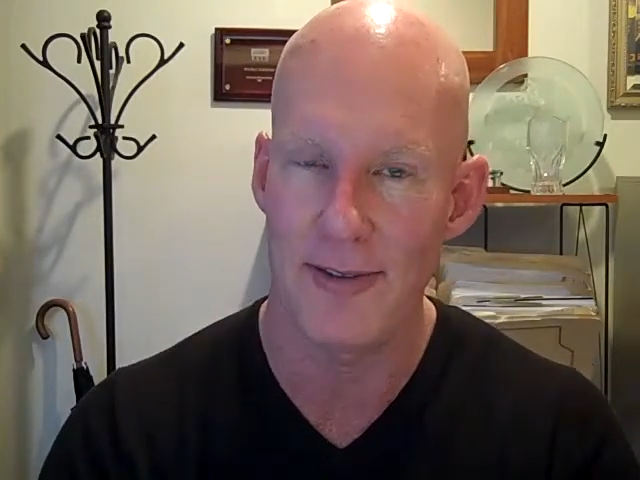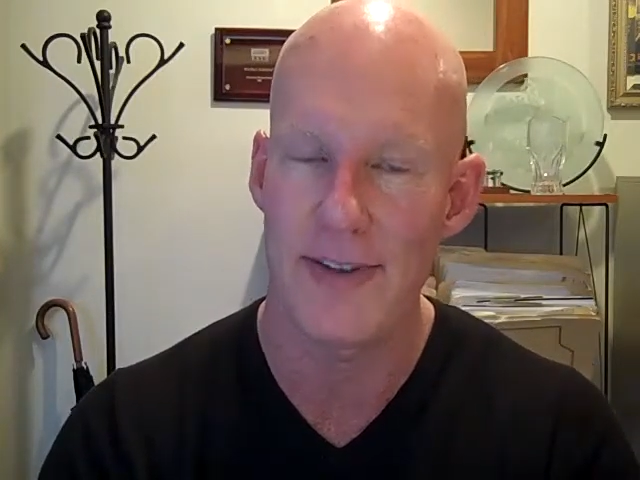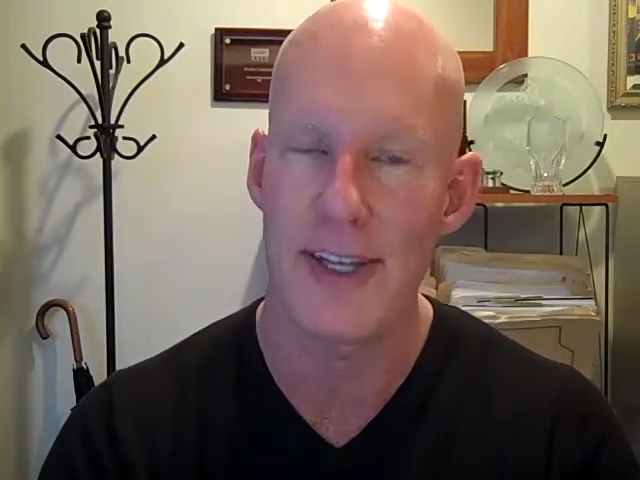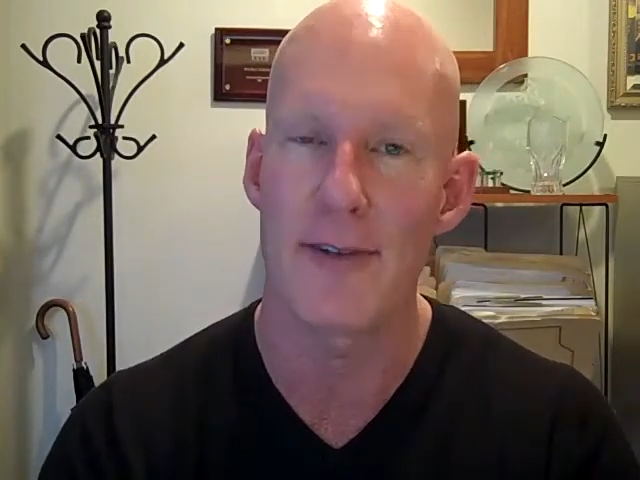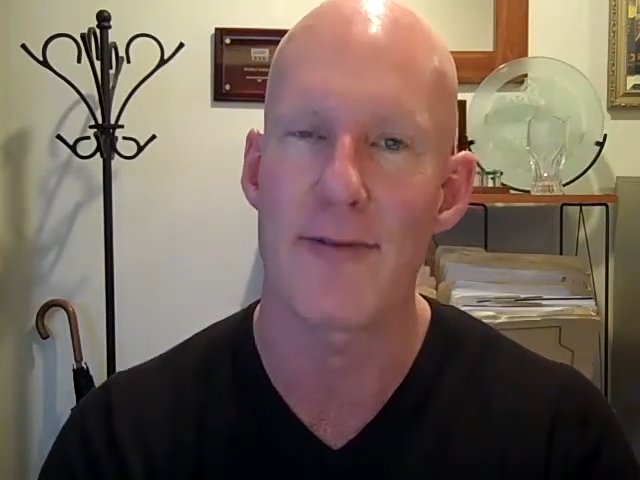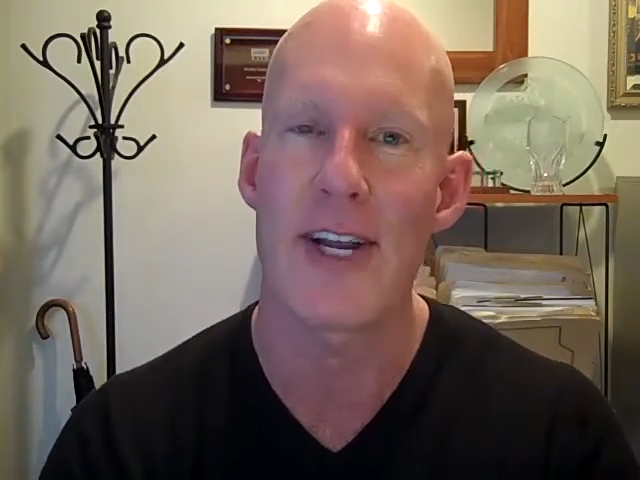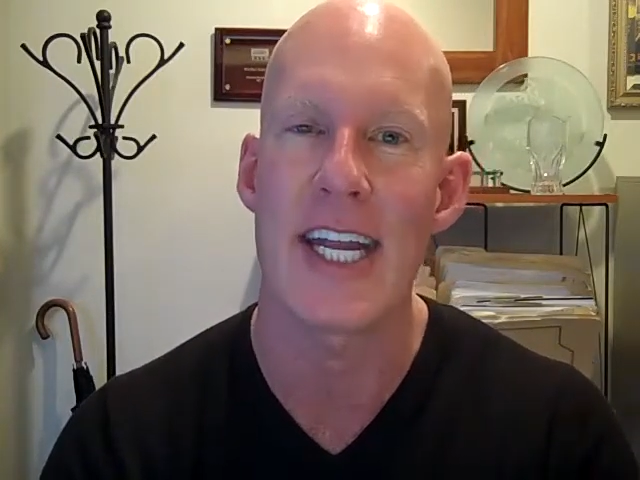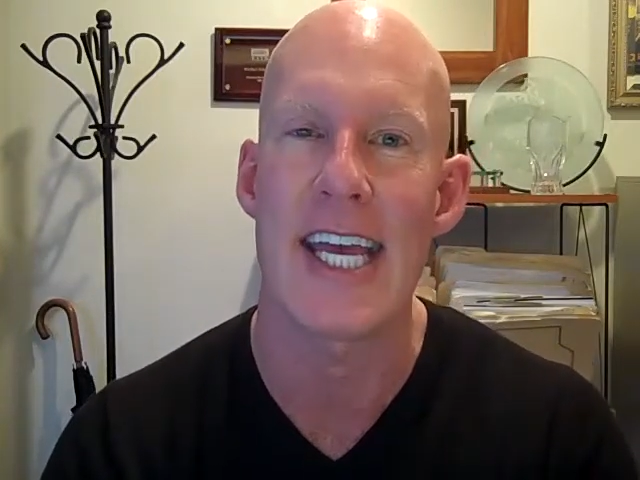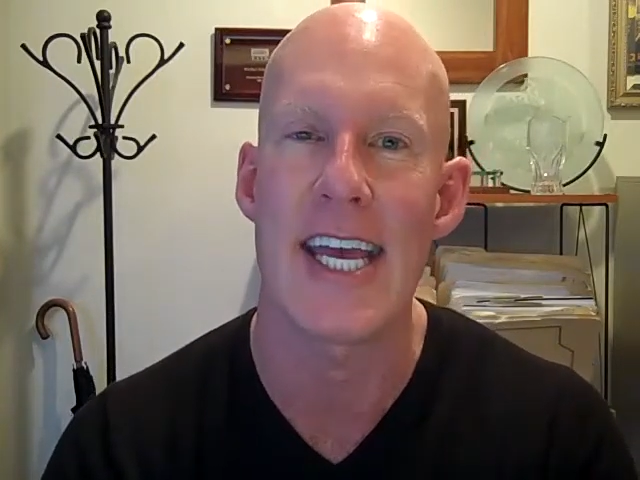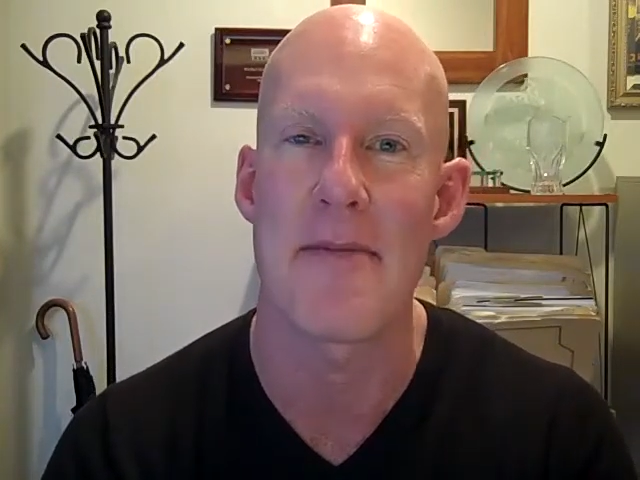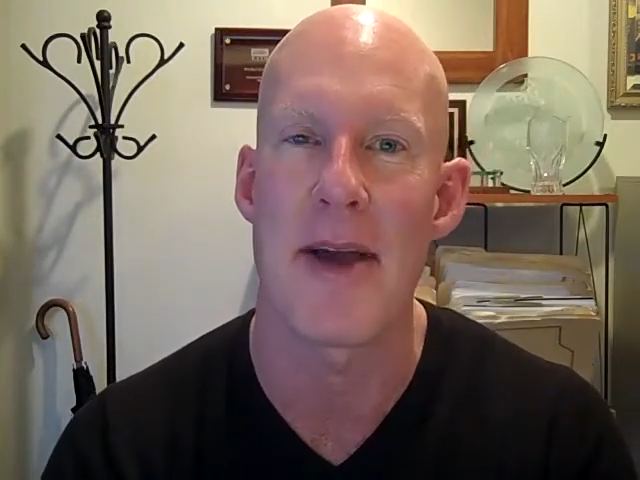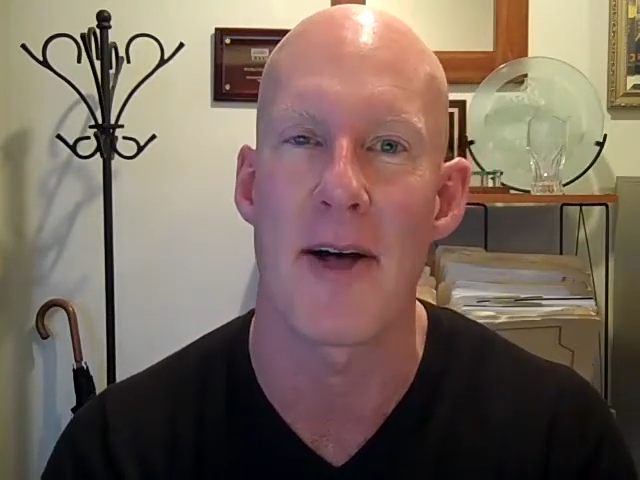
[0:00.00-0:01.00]
feel free
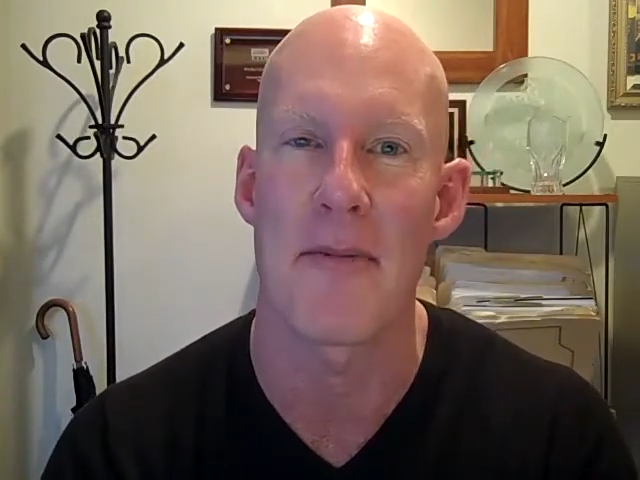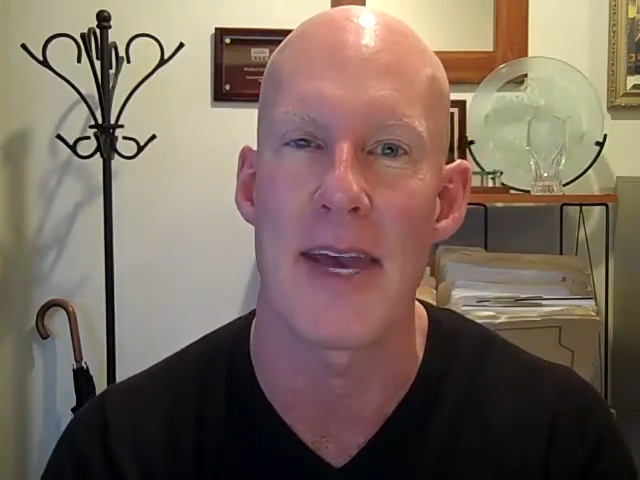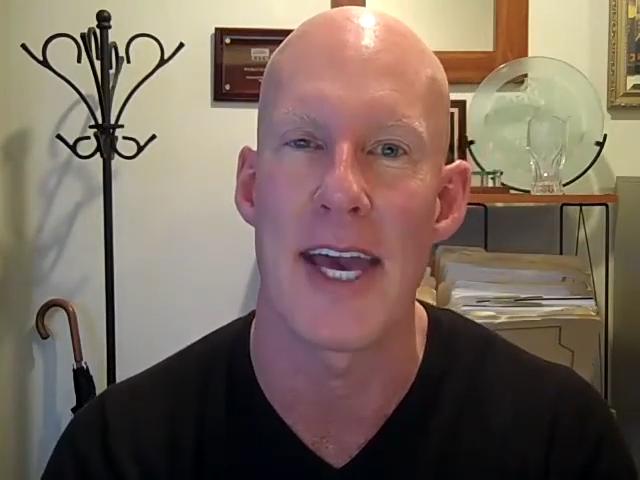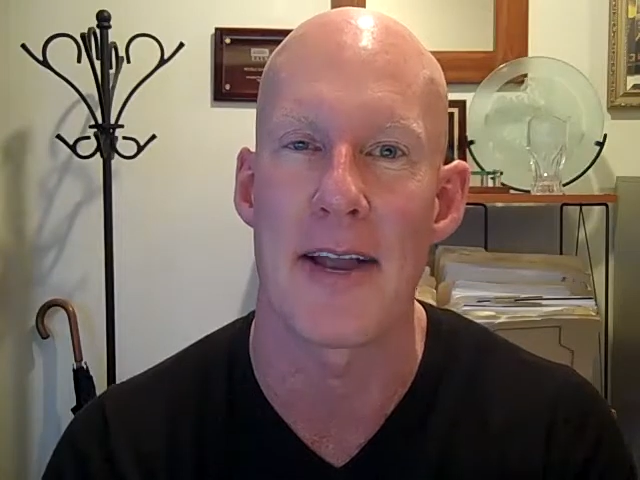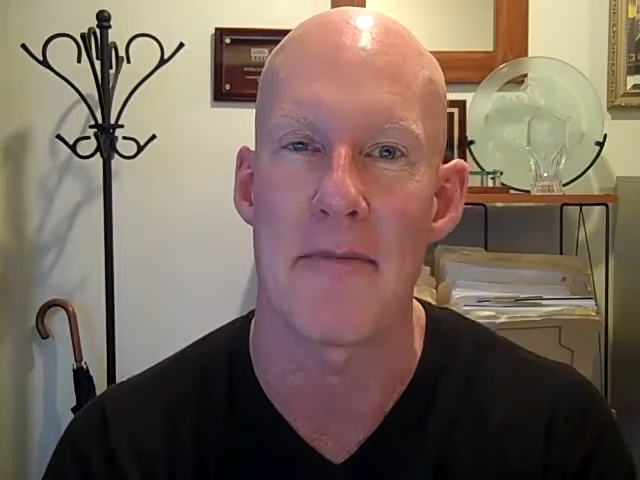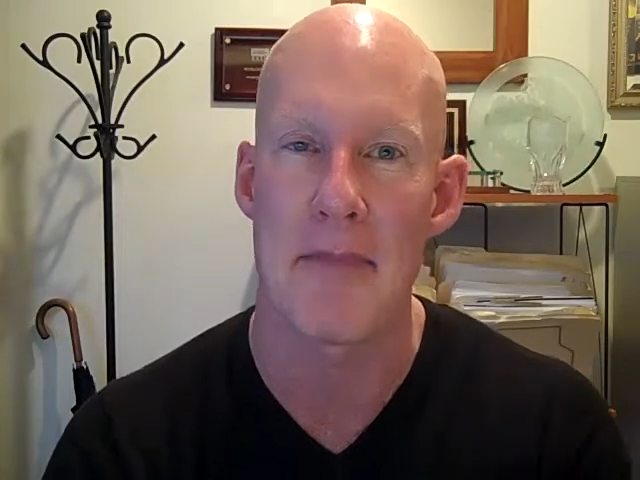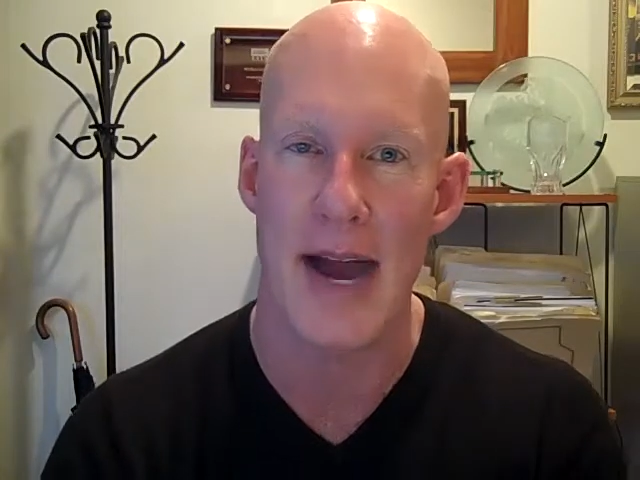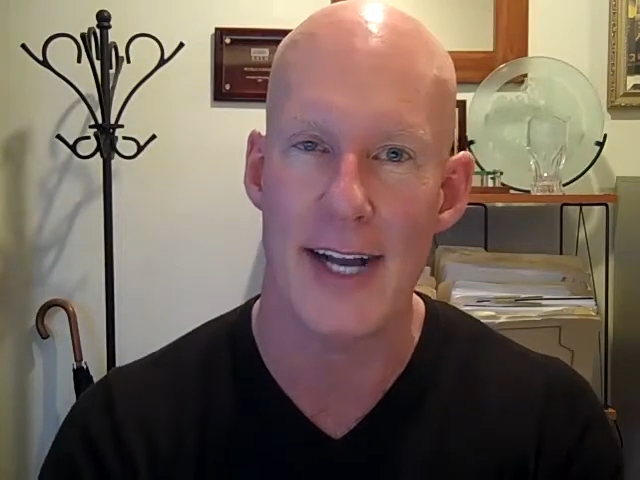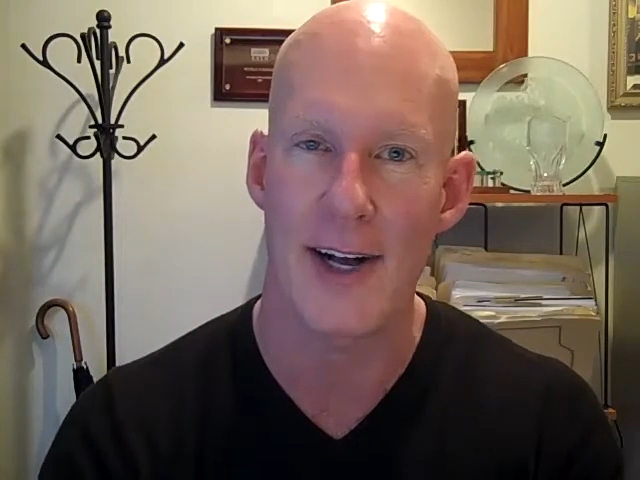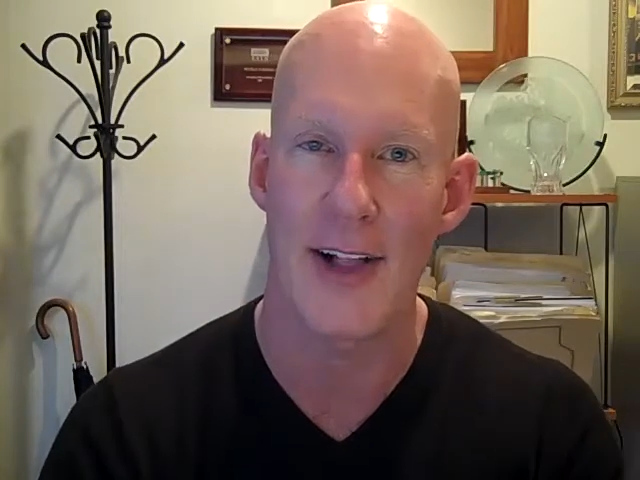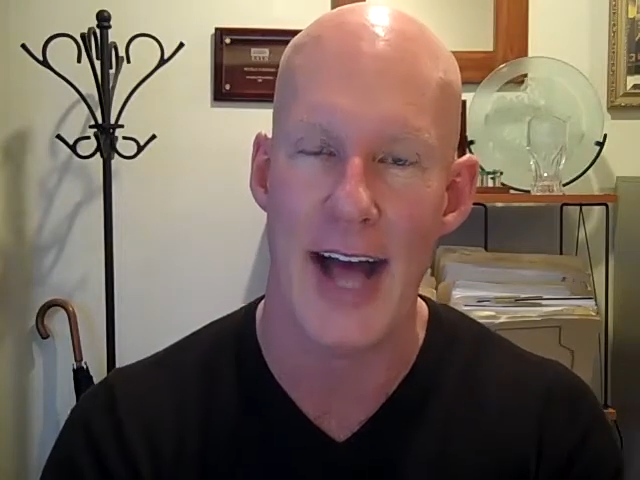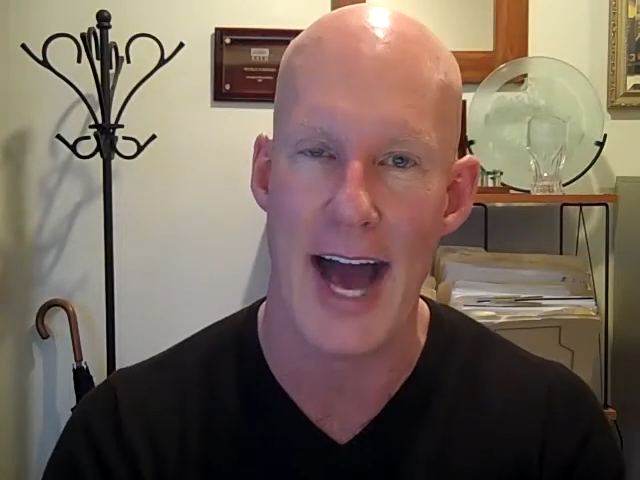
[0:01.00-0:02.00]
to email me at
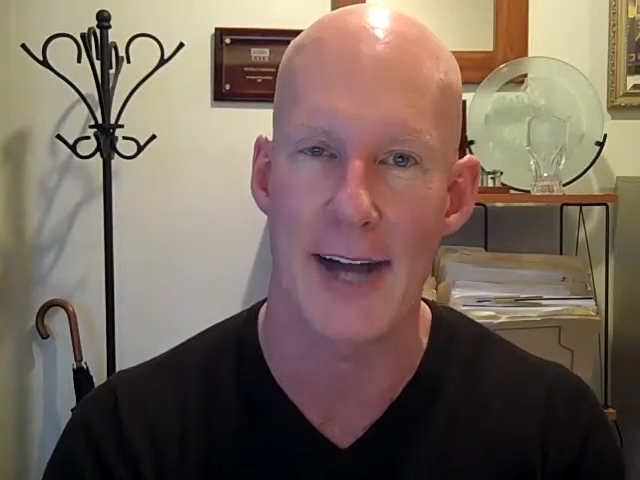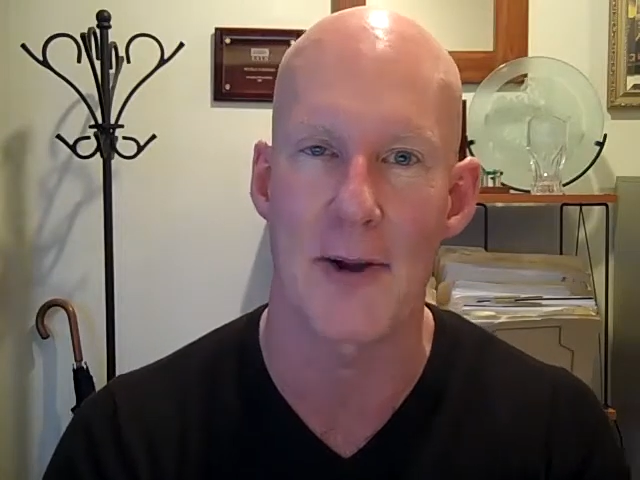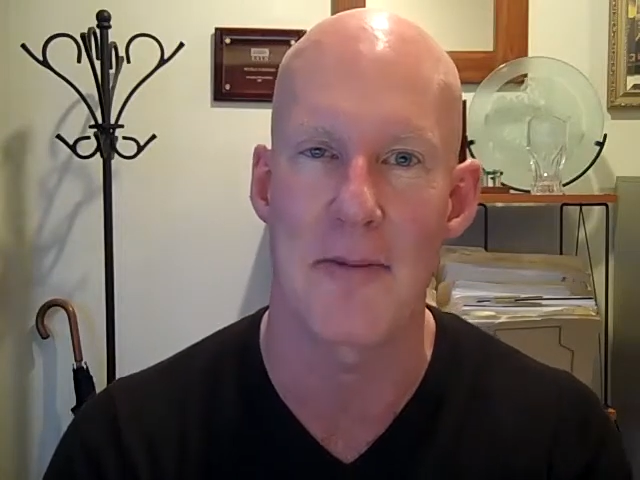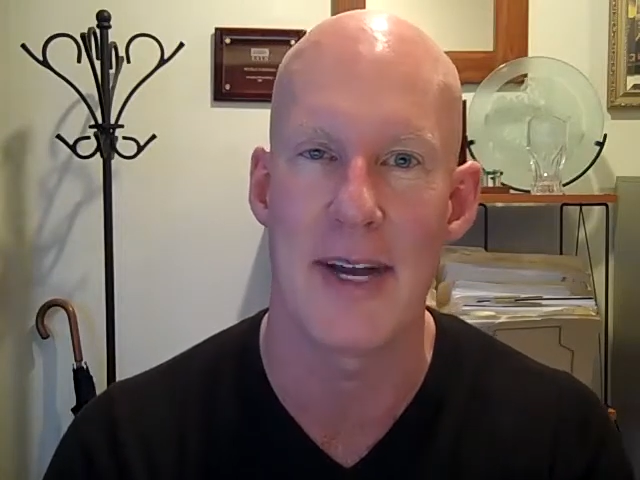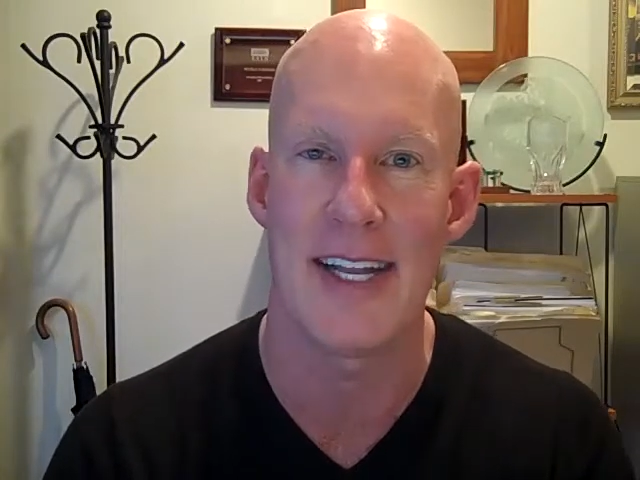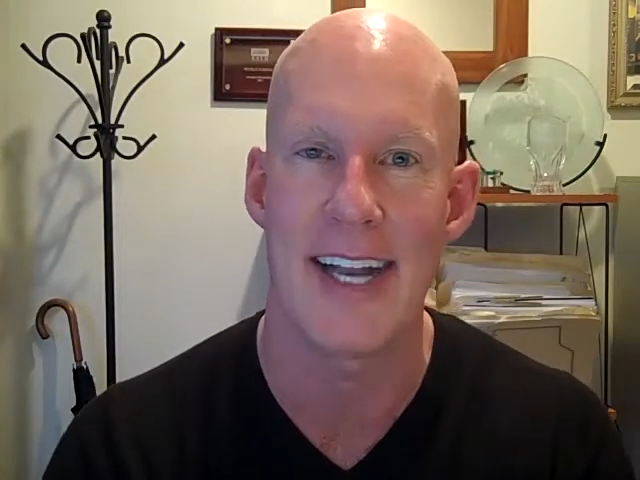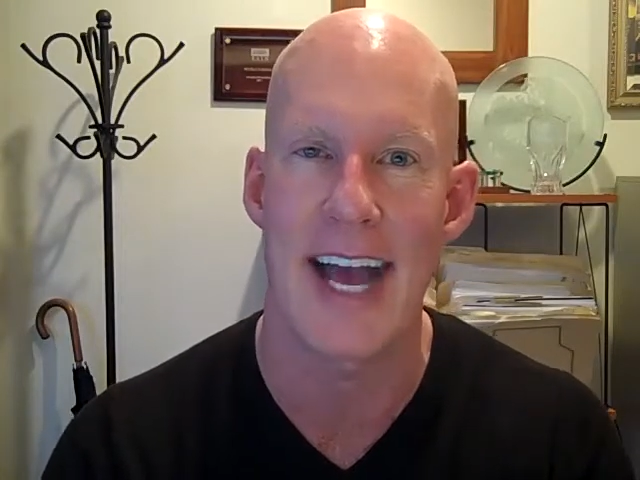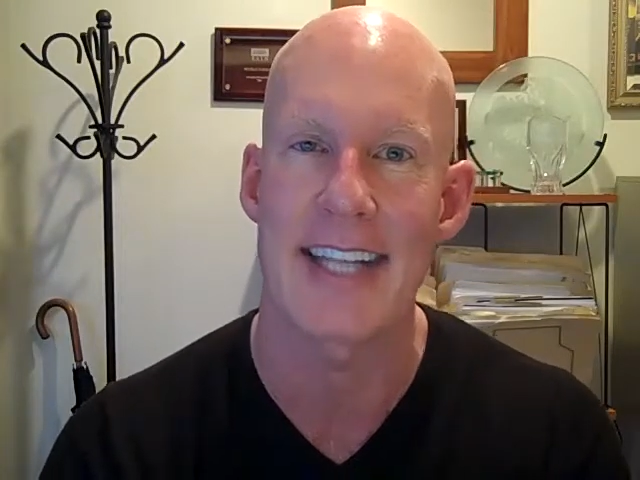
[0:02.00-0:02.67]
michaelackerman